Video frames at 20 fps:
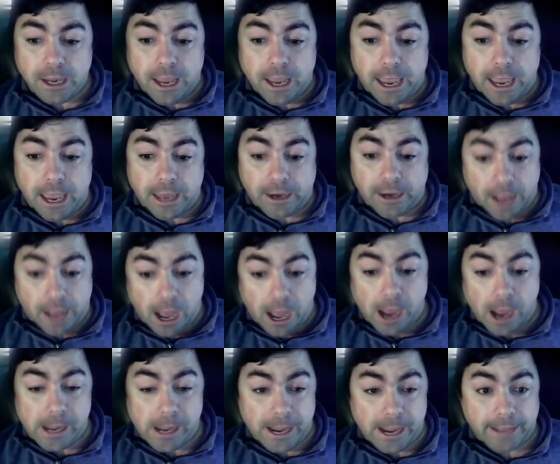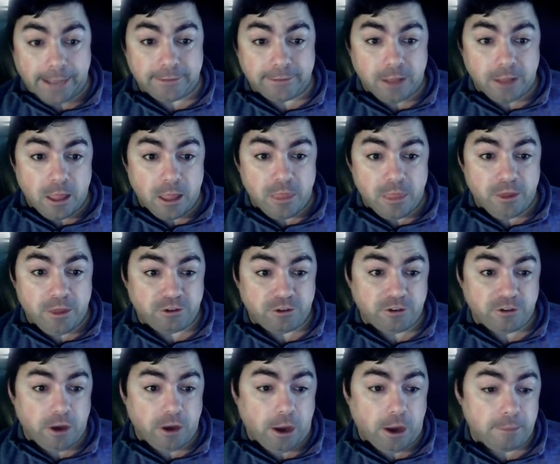at high at this
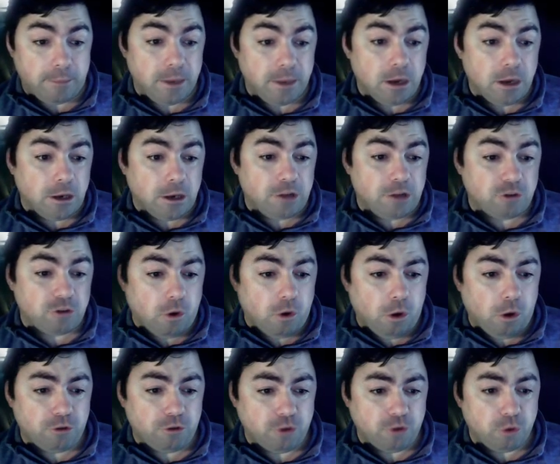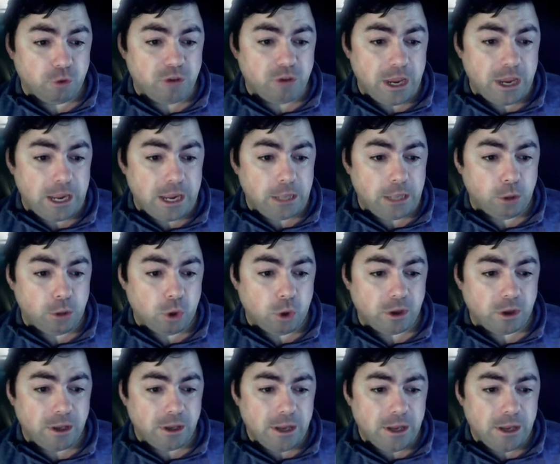time. Let's also take a look